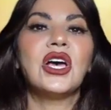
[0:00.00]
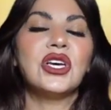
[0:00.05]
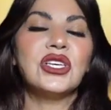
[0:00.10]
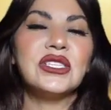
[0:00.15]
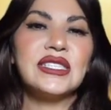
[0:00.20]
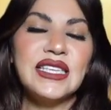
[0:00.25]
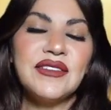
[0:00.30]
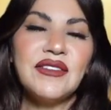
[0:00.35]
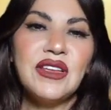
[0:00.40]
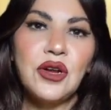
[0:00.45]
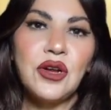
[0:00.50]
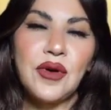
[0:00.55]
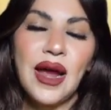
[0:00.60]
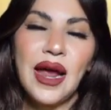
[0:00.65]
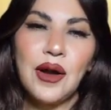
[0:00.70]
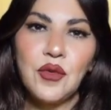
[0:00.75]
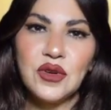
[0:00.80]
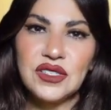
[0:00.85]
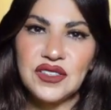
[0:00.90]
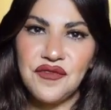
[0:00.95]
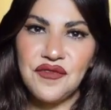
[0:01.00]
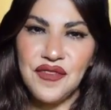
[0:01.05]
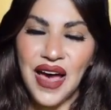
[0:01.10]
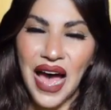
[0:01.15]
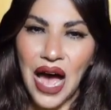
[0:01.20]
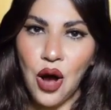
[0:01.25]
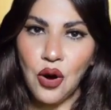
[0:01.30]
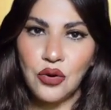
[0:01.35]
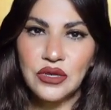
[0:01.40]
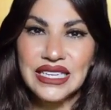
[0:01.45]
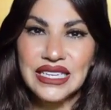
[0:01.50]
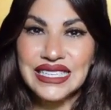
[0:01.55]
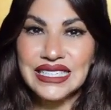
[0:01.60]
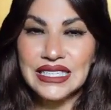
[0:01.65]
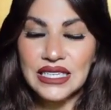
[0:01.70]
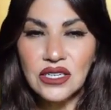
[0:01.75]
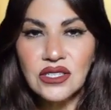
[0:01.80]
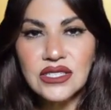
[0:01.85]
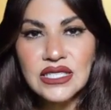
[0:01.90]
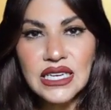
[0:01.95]
Stephen Grant was found
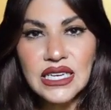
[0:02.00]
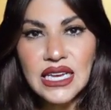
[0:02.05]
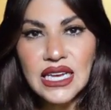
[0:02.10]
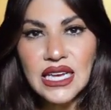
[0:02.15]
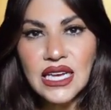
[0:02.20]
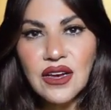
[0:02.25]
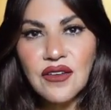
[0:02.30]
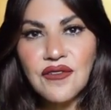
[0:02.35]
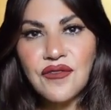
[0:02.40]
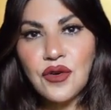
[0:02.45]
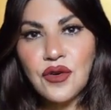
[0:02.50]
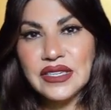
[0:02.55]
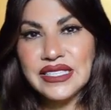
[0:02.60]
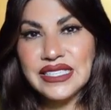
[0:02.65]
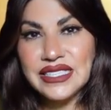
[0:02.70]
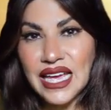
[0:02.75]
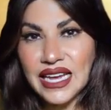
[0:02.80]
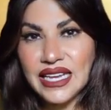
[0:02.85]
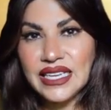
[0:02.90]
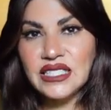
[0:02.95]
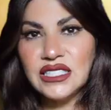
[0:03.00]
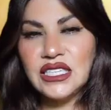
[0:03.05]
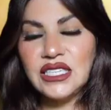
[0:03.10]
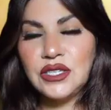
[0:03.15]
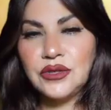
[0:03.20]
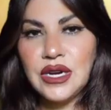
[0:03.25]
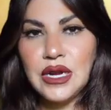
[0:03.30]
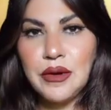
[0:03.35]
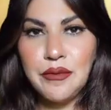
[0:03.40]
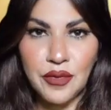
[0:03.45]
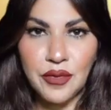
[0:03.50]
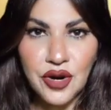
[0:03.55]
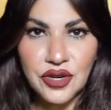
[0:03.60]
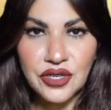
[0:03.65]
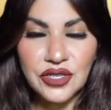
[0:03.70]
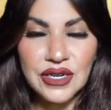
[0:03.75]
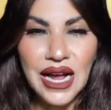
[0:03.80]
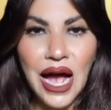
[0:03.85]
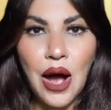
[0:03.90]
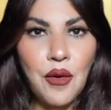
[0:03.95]
guilty for second degree
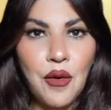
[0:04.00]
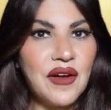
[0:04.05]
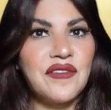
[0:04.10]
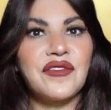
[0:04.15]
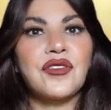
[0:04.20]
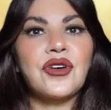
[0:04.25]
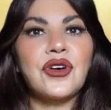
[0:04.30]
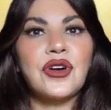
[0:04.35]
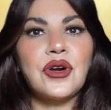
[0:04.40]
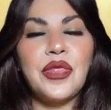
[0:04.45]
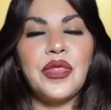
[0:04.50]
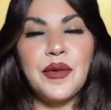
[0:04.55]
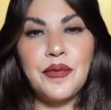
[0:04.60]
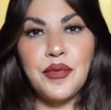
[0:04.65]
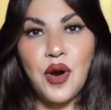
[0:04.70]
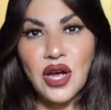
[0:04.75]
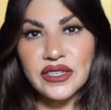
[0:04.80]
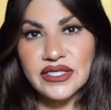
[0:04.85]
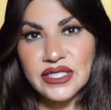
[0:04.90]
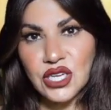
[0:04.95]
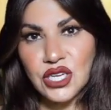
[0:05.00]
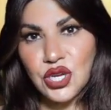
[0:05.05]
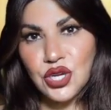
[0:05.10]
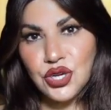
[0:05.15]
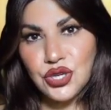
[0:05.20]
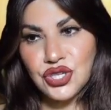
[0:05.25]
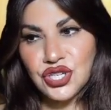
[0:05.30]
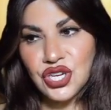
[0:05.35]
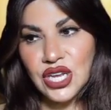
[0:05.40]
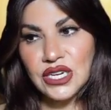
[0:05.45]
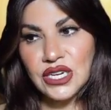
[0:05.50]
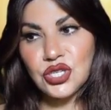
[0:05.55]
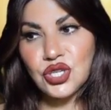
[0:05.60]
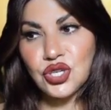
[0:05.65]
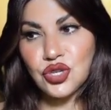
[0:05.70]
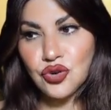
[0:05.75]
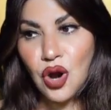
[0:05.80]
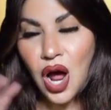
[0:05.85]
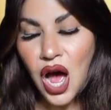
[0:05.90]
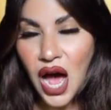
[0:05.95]
murder. However, the prosecution
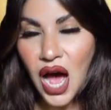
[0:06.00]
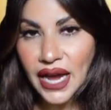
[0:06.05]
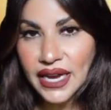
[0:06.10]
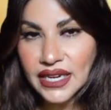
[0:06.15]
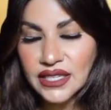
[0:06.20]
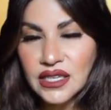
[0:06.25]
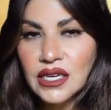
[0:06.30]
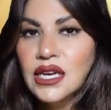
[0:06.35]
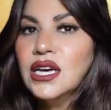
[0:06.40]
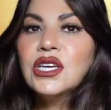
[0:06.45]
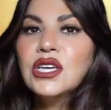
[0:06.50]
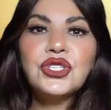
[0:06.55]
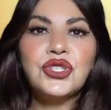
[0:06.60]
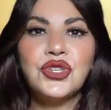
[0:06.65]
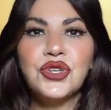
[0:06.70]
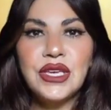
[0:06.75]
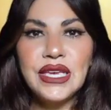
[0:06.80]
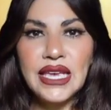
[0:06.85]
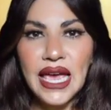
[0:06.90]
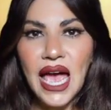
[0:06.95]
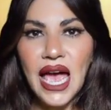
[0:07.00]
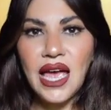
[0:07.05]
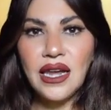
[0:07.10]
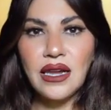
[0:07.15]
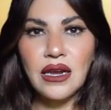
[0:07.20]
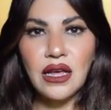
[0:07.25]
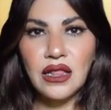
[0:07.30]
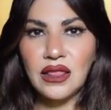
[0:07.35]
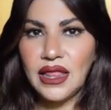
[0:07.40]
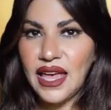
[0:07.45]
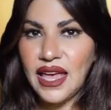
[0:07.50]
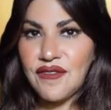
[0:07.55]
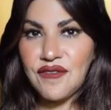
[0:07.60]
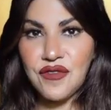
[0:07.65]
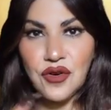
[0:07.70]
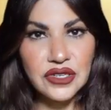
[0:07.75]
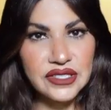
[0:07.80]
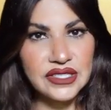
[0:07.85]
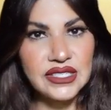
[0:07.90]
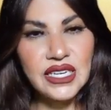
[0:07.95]
tried to get like
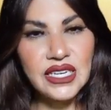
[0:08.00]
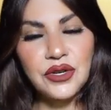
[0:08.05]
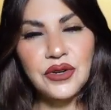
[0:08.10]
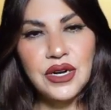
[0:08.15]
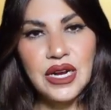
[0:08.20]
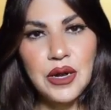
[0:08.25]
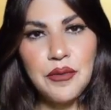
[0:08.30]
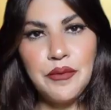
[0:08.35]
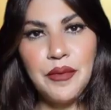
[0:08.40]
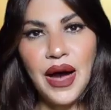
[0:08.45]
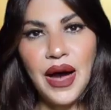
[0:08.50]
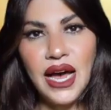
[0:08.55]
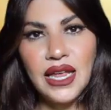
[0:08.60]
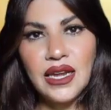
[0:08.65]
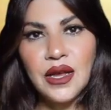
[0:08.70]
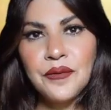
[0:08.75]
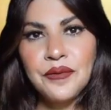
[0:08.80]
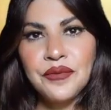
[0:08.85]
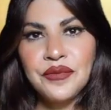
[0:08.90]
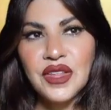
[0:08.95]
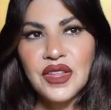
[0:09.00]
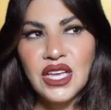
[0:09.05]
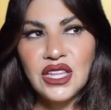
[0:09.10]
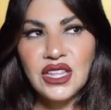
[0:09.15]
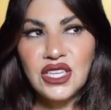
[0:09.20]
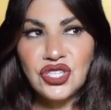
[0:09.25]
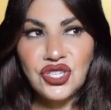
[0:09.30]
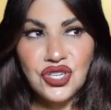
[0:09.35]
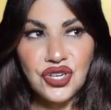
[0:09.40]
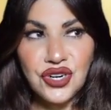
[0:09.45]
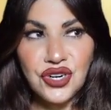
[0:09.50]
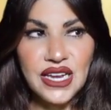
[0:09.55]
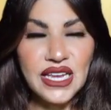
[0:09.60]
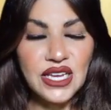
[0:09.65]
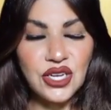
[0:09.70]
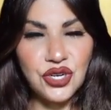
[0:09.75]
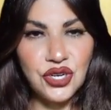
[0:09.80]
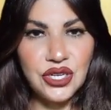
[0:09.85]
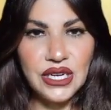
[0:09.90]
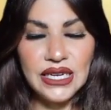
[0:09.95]
first degree, but the jury
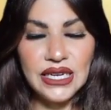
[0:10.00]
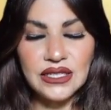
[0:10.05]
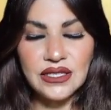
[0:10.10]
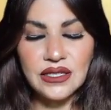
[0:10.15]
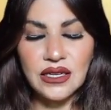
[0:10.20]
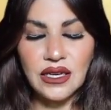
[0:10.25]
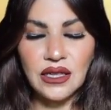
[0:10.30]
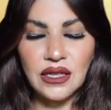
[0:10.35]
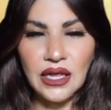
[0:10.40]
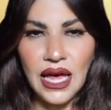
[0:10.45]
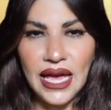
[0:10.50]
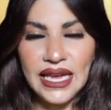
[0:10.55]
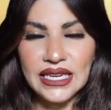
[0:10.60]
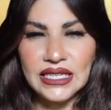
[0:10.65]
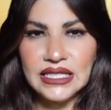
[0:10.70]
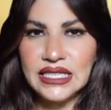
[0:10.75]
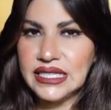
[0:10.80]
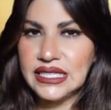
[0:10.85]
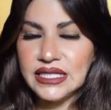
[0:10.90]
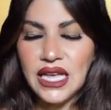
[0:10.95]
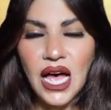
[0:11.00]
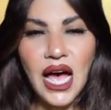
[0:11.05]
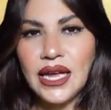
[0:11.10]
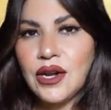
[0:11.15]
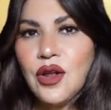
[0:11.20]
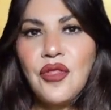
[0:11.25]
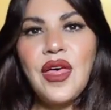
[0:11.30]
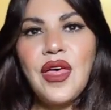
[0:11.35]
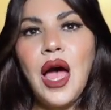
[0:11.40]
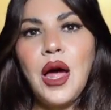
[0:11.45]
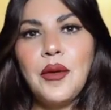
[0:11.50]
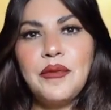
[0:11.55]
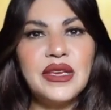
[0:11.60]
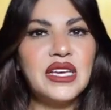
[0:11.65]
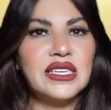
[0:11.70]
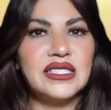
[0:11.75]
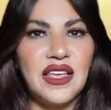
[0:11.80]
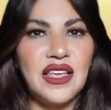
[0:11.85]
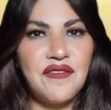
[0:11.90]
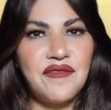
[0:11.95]
couldn't like decide on that
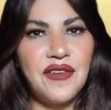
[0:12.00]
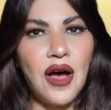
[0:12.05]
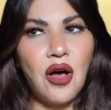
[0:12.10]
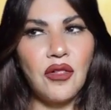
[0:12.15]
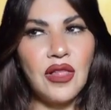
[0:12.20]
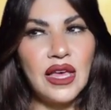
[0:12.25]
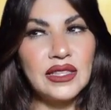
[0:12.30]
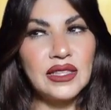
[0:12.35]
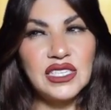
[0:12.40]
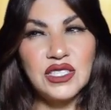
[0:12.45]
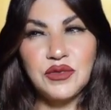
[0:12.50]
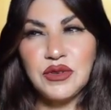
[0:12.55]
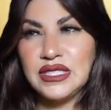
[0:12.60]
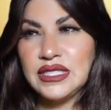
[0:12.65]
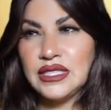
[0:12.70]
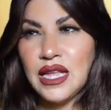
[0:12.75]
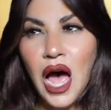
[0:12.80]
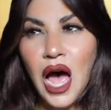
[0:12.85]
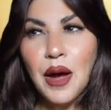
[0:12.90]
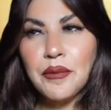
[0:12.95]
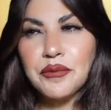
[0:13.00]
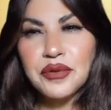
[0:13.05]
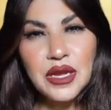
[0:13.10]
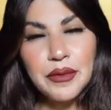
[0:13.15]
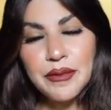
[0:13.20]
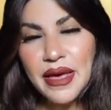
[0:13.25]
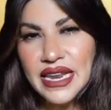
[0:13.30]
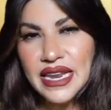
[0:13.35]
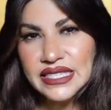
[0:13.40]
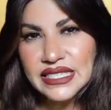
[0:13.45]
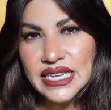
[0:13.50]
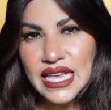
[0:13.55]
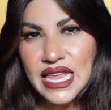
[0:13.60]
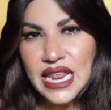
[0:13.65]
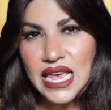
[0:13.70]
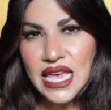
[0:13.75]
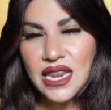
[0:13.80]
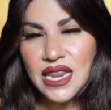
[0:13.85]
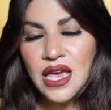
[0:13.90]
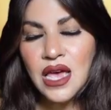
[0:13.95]
because they felt like this was not
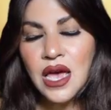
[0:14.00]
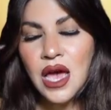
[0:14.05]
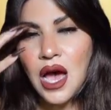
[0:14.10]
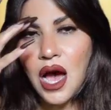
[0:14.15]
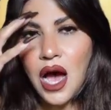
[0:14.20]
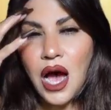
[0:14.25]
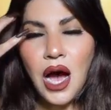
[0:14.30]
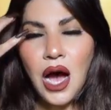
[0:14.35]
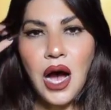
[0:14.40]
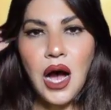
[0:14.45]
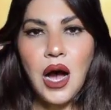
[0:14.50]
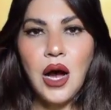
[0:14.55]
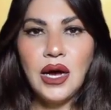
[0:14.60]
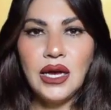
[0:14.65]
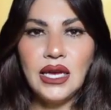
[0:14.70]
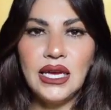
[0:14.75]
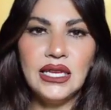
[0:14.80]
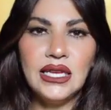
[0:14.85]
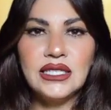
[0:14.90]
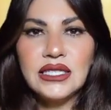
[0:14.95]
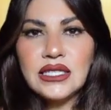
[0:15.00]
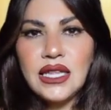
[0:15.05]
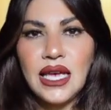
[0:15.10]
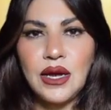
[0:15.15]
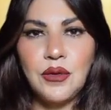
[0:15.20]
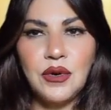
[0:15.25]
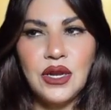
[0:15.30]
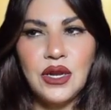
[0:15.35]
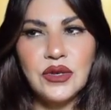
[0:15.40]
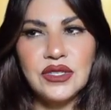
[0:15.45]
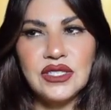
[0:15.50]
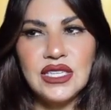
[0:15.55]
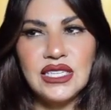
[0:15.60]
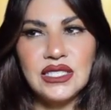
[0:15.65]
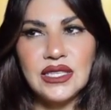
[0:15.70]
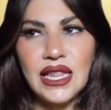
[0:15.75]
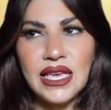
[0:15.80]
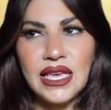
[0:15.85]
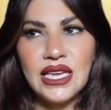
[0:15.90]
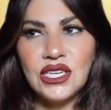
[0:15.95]
premeditated. Uh, it's like one of those things
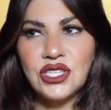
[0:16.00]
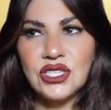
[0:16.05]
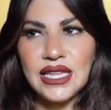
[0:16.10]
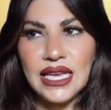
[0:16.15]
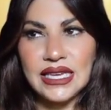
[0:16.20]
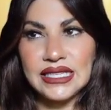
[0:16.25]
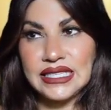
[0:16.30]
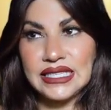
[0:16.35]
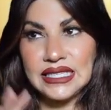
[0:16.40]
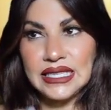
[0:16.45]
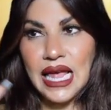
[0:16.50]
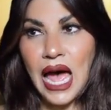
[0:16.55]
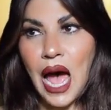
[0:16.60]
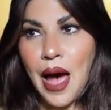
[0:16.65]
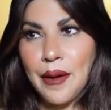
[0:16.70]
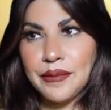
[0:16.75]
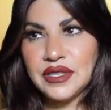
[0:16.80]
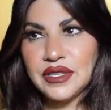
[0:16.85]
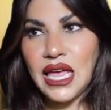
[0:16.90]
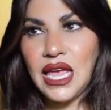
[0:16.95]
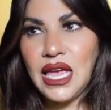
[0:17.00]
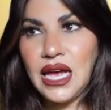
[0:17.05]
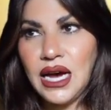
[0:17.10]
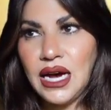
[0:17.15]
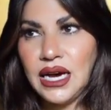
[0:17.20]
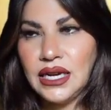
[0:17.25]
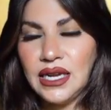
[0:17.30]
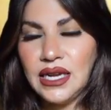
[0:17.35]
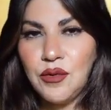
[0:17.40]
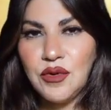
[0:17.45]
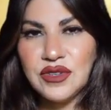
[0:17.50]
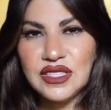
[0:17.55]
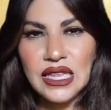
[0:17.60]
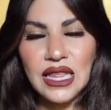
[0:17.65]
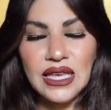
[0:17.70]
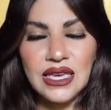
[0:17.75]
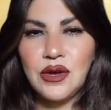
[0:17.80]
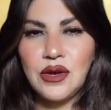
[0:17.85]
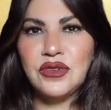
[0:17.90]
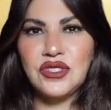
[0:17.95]
like he just like snapped, and it wasn't
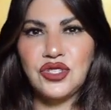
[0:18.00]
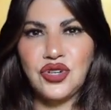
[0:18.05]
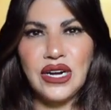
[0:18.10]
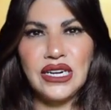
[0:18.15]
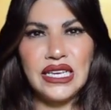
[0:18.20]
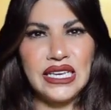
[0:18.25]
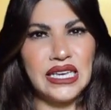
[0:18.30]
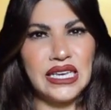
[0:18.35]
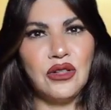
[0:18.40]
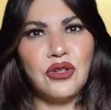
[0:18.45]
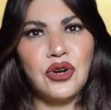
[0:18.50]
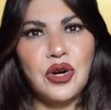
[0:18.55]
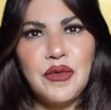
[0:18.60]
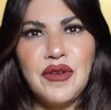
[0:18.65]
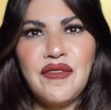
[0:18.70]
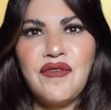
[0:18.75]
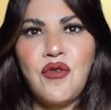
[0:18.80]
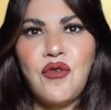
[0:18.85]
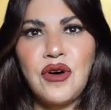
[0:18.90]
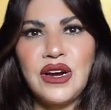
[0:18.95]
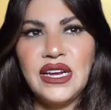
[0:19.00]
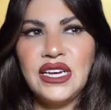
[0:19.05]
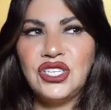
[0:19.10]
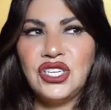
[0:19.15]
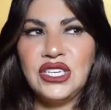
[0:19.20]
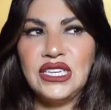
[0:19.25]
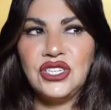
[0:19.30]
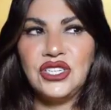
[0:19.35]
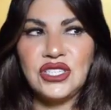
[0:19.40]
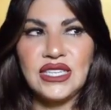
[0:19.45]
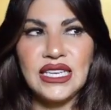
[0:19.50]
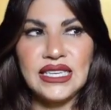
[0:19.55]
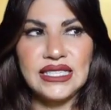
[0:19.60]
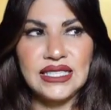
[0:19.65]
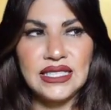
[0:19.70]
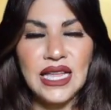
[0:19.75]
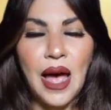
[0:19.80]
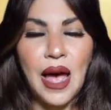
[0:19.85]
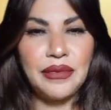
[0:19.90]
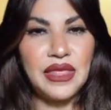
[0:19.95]
like he was trying to kill her before. It just, he just like
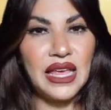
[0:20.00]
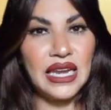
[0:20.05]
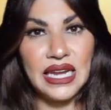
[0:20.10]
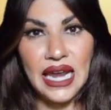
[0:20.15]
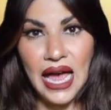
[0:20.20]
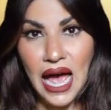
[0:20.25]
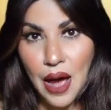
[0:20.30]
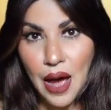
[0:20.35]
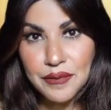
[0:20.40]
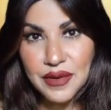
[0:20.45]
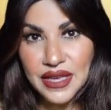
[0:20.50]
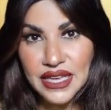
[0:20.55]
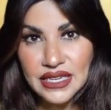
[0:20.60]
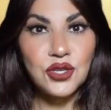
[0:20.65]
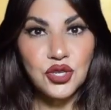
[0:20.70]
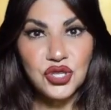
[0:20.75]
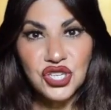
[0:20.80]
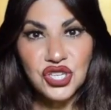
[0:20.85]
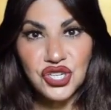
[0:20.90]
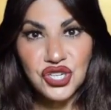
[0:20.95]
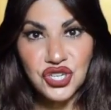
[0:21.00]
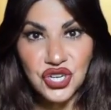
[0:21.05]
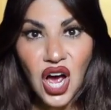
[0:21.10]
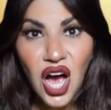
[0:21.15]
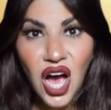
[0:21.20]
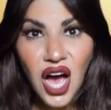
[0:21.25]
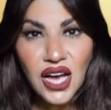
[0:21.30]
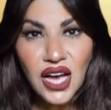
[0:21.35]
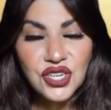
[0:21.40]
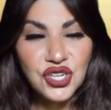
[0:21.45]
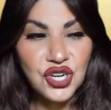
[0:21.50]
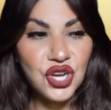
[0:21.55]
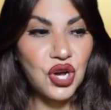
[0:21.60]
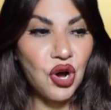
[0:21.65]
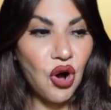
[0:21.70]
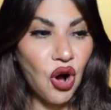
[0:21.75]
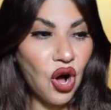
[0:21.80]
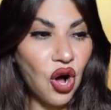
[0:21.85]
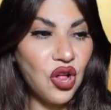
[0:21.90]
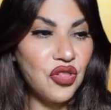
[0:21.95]
snapped and it happened. So the judge
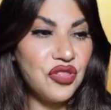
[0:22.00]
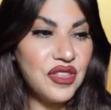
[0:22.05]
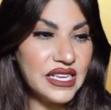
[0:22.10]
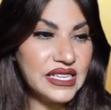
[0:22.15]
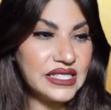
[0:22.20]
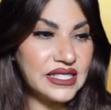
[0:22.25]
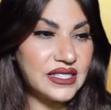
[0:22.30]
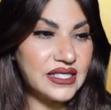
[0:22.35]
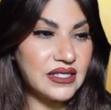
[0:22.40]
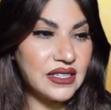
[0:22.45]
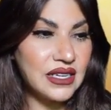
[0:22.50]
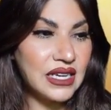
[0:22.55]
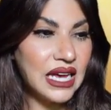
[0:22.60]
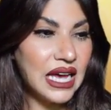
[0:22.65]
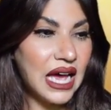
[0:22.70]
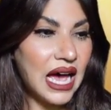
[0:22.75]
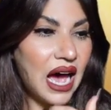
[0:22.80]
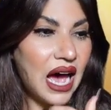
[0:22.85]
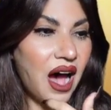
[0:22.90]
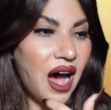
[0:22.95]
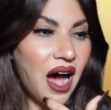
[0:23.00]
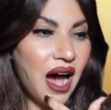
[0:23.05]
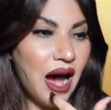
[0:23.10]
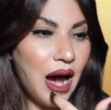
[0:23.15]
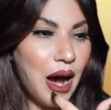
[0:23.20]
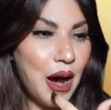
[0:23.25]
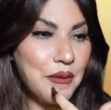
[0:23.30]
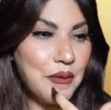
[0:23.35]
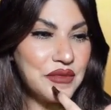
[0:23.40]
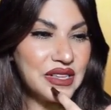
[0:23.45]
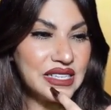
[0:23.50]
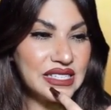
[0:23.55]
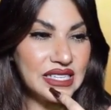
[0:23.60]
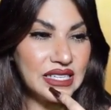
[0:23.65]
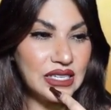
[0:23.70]
called this um,